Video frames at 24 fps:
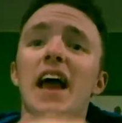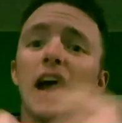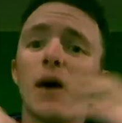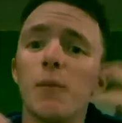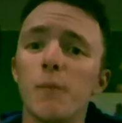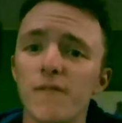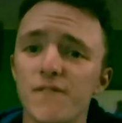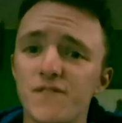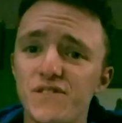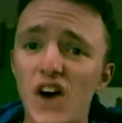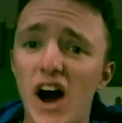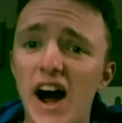
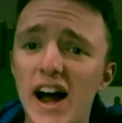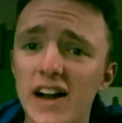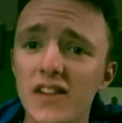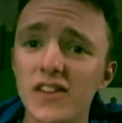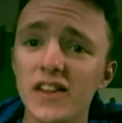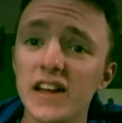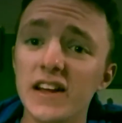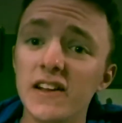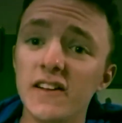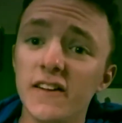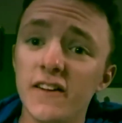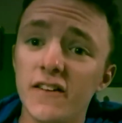and we
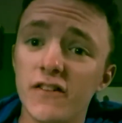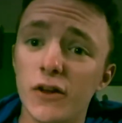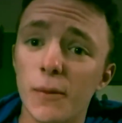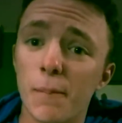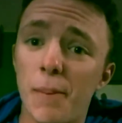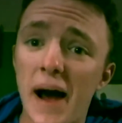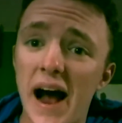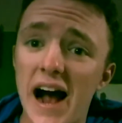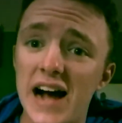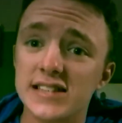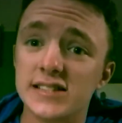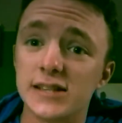finally leave the
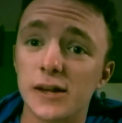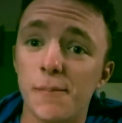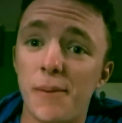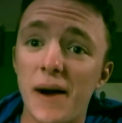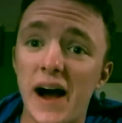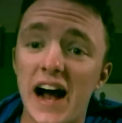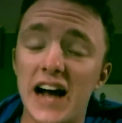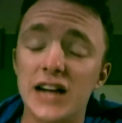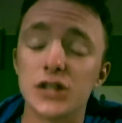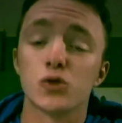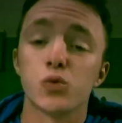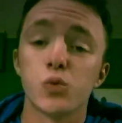past in the
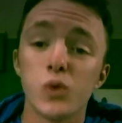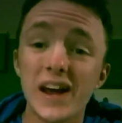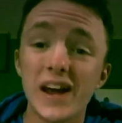past,